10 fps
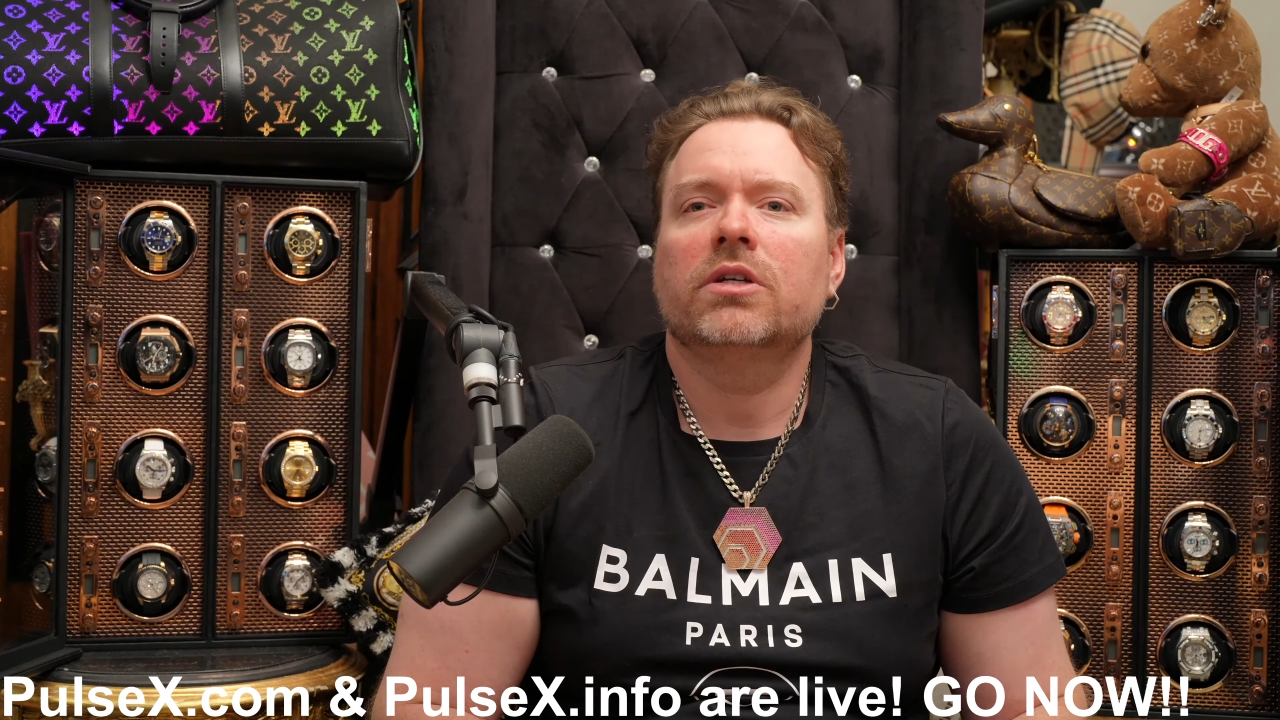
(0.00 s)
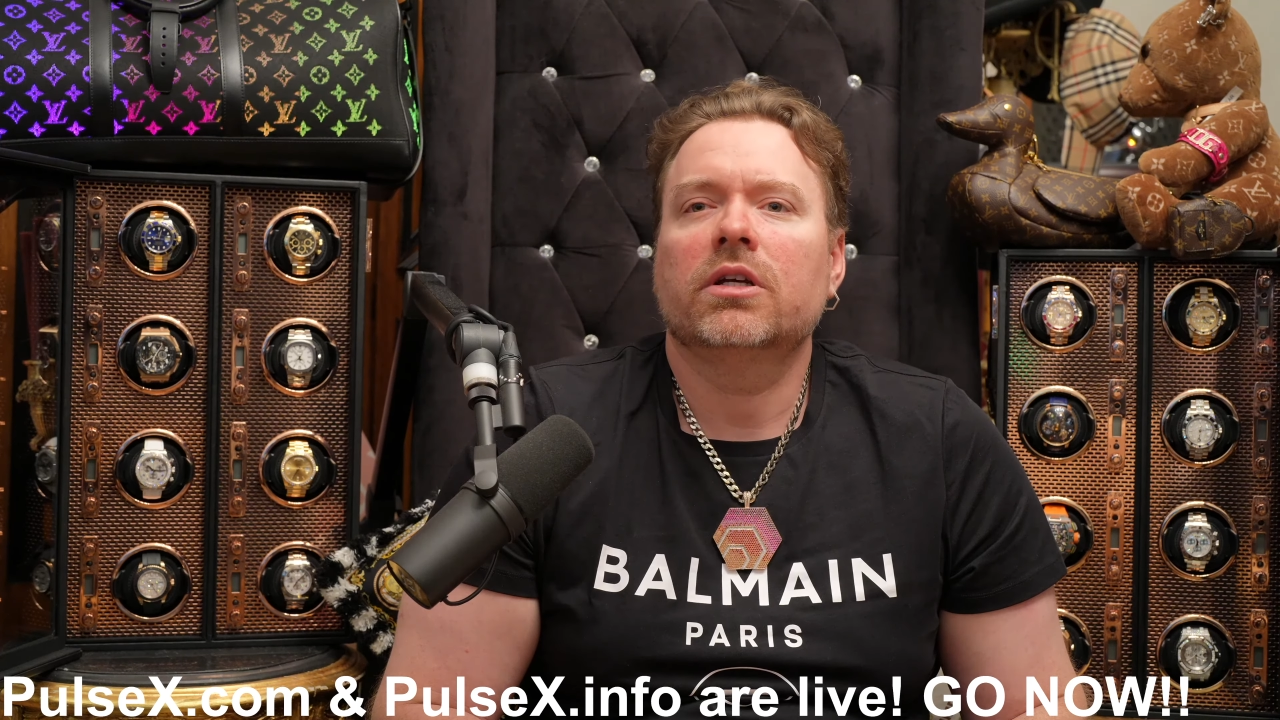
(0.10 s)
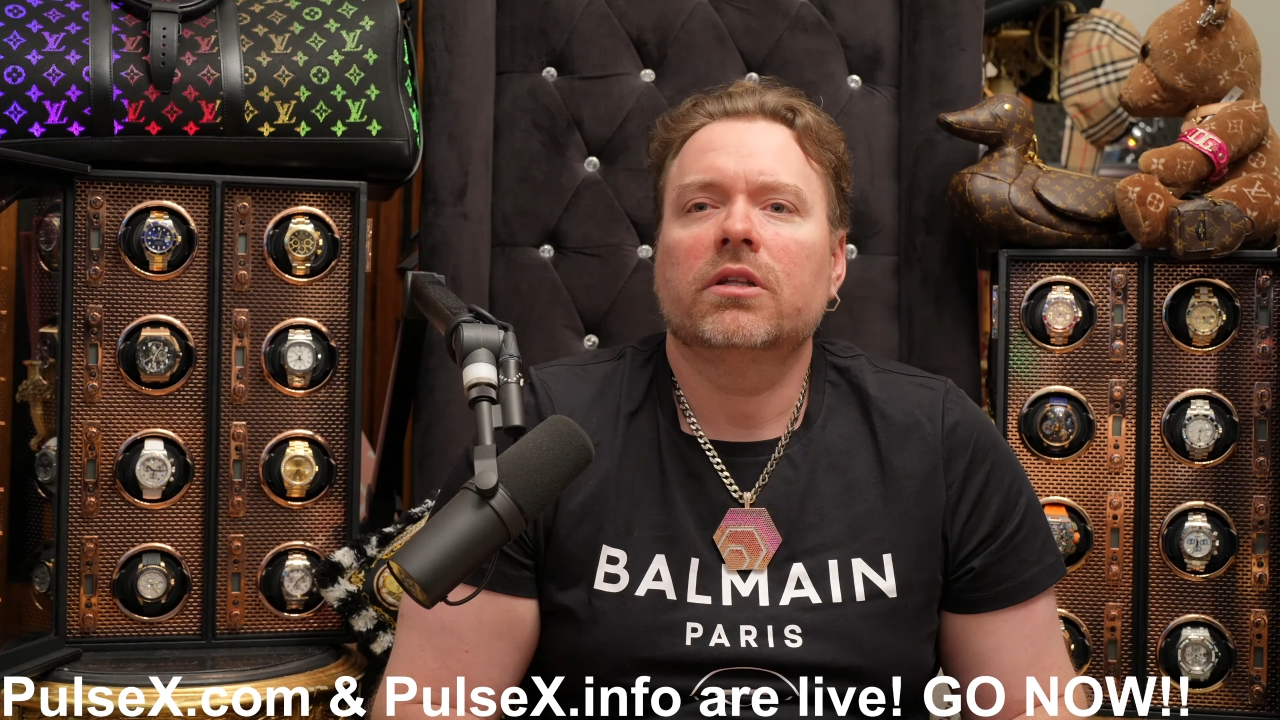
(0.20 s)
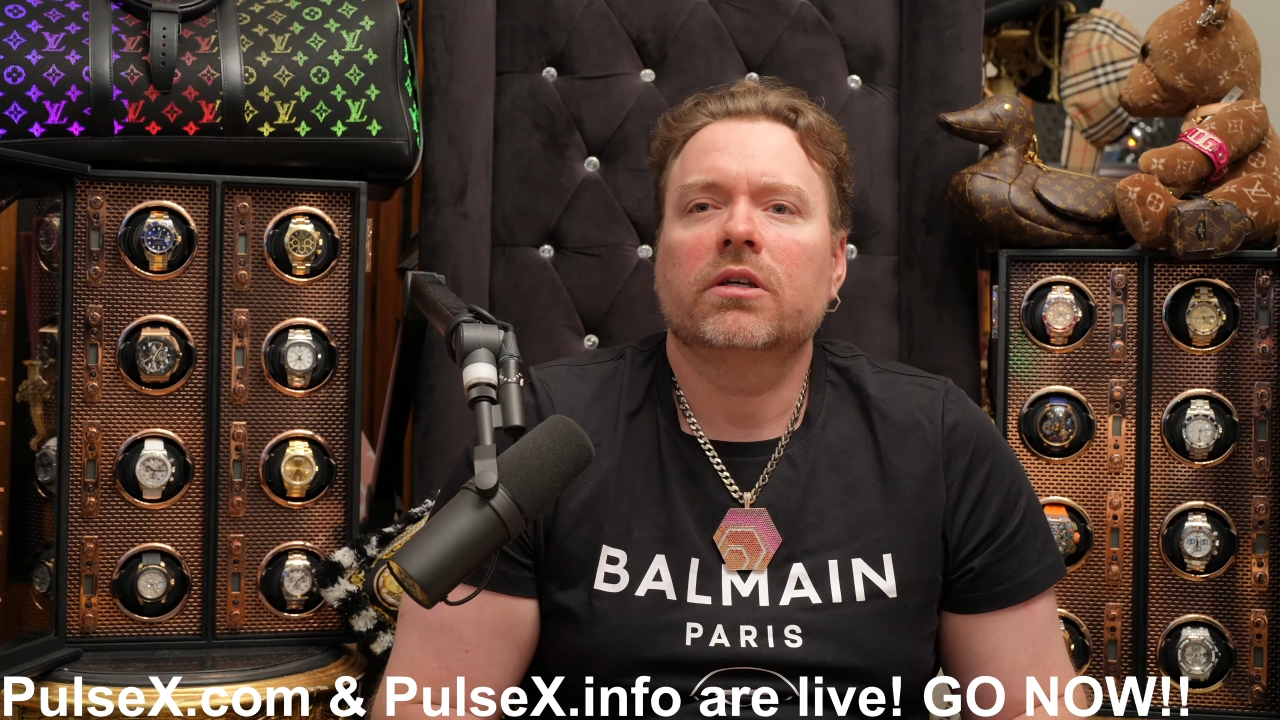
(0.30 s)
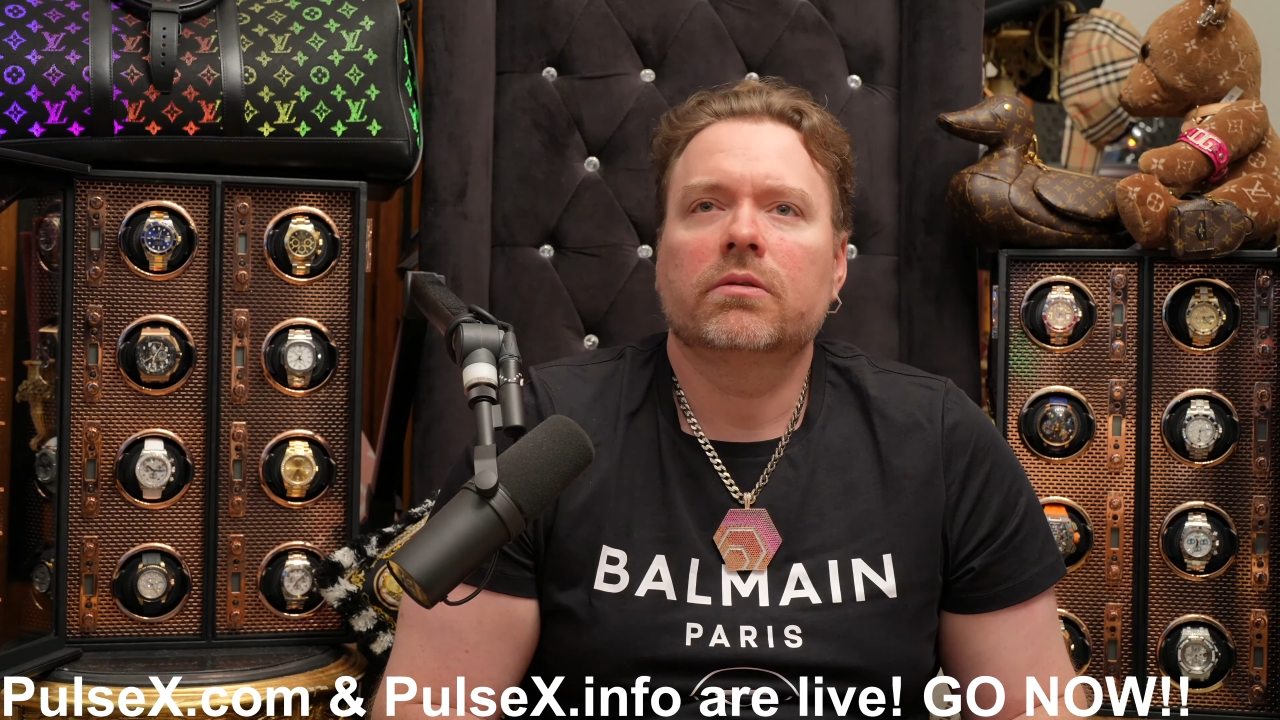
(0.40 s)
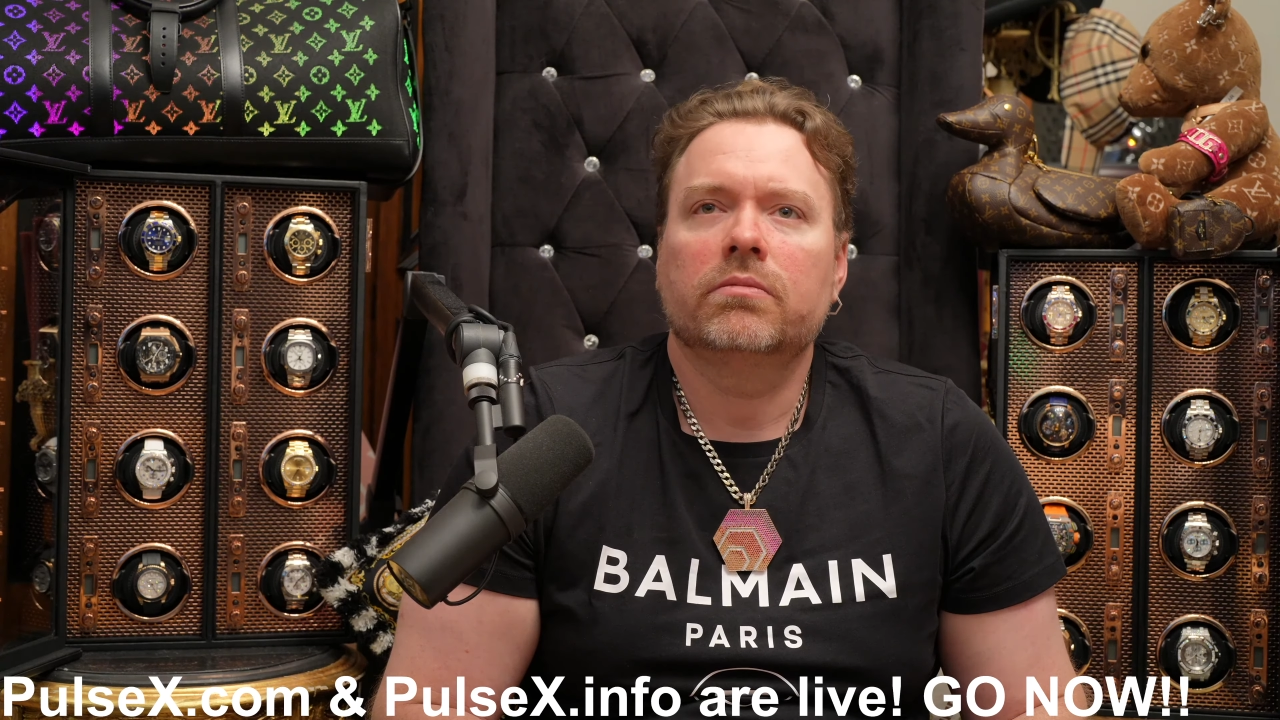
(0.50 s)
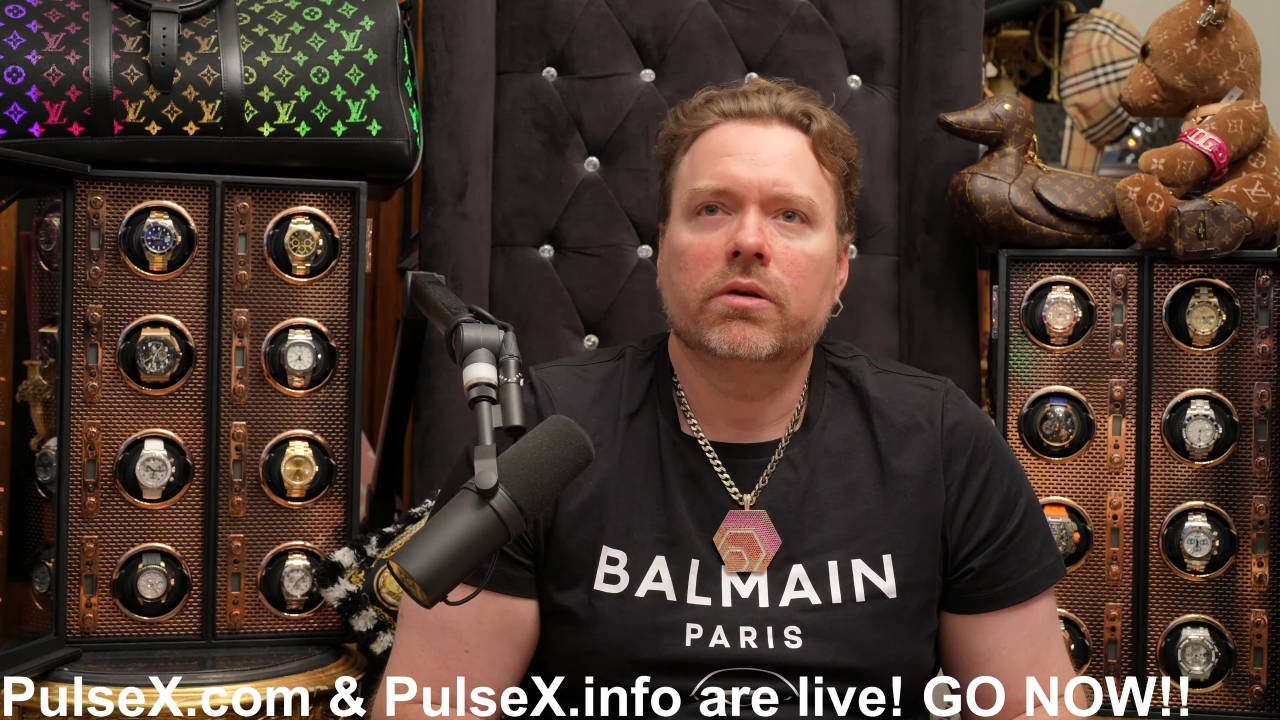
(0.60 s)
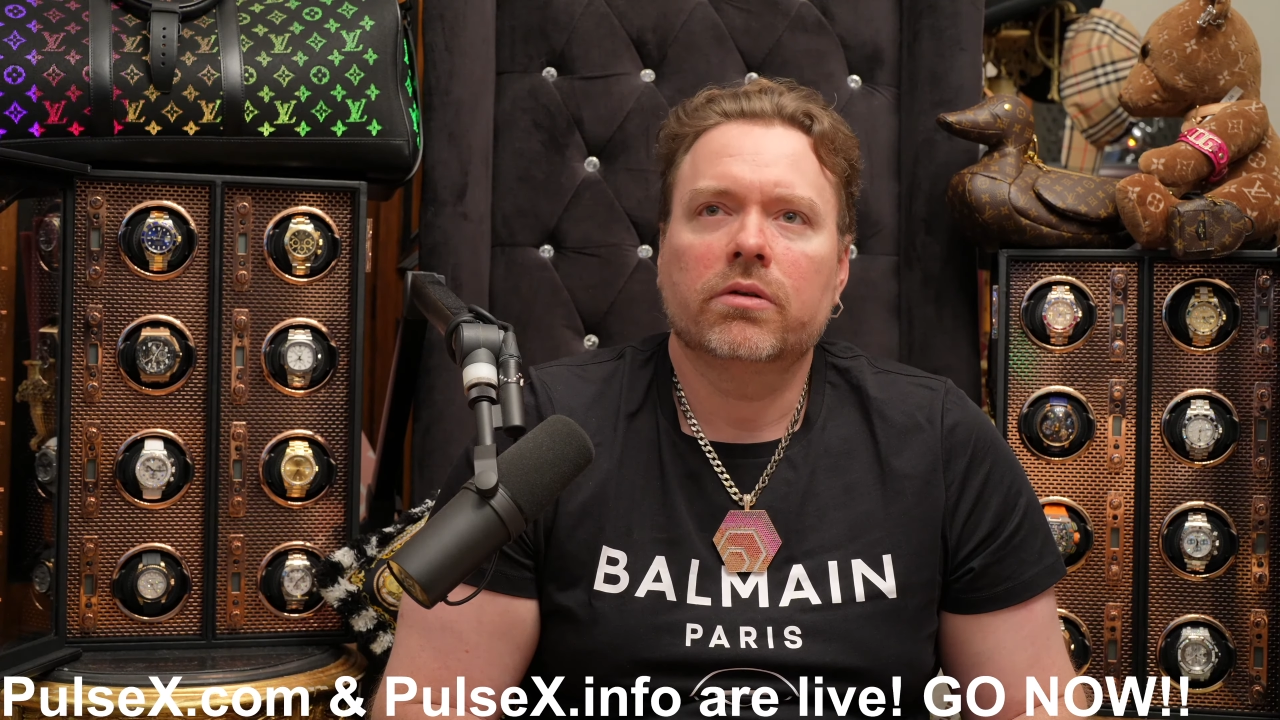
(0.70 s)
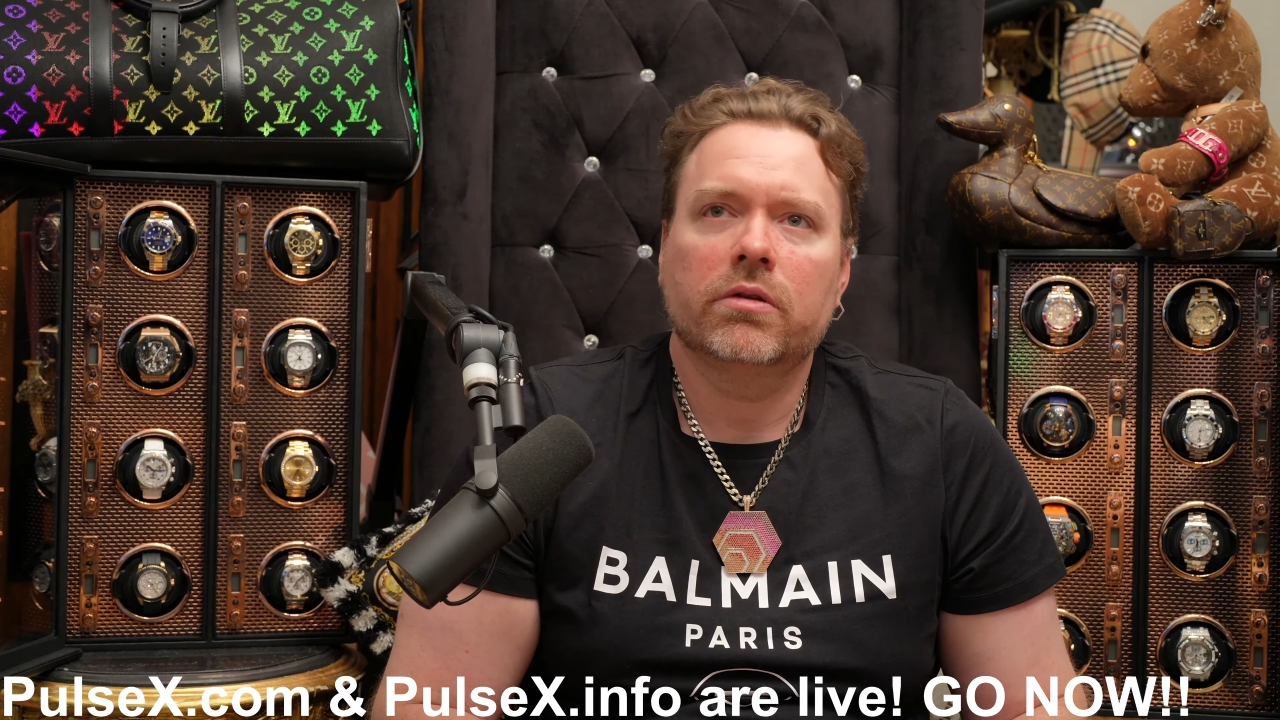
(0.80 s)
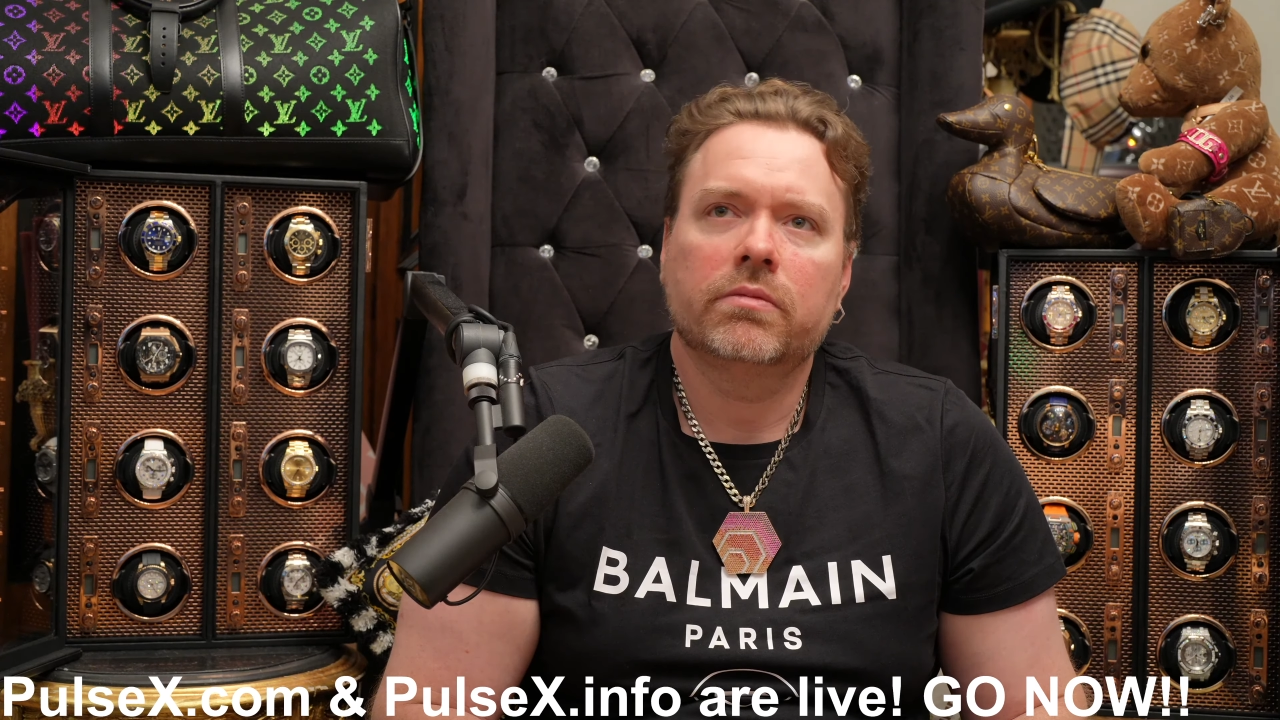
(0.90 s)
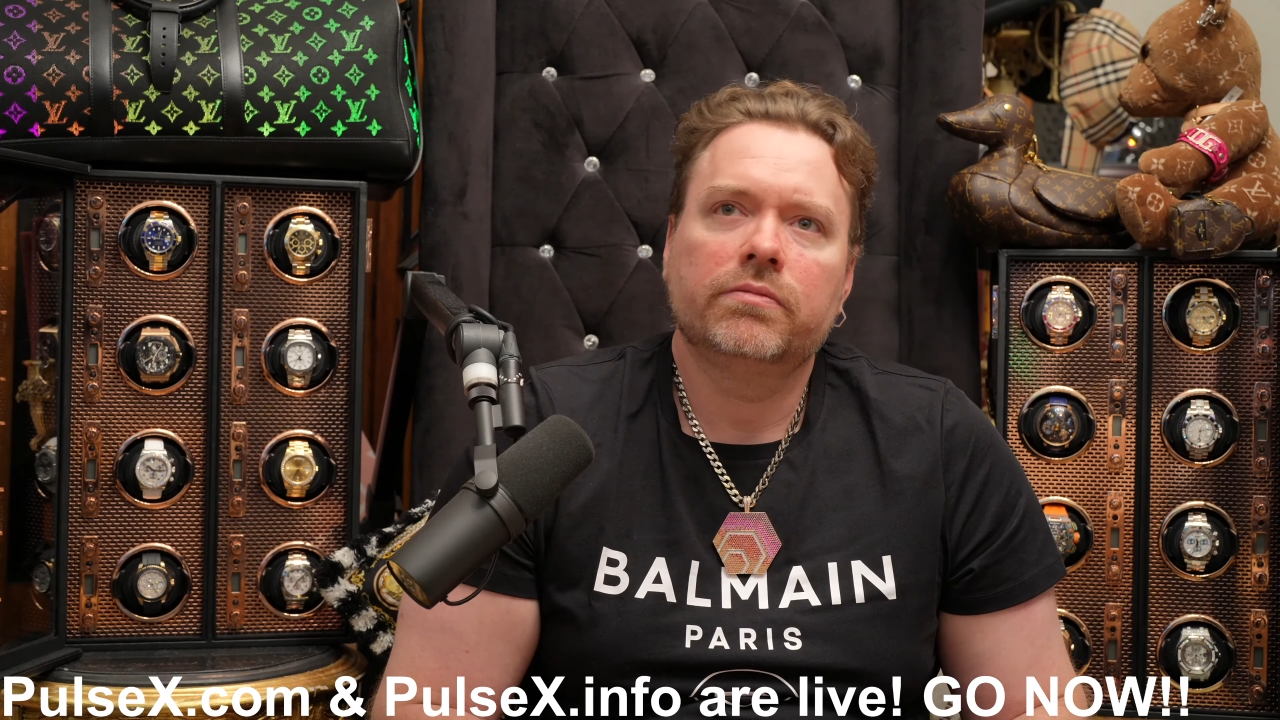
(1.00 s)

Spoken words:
Chainlink, both.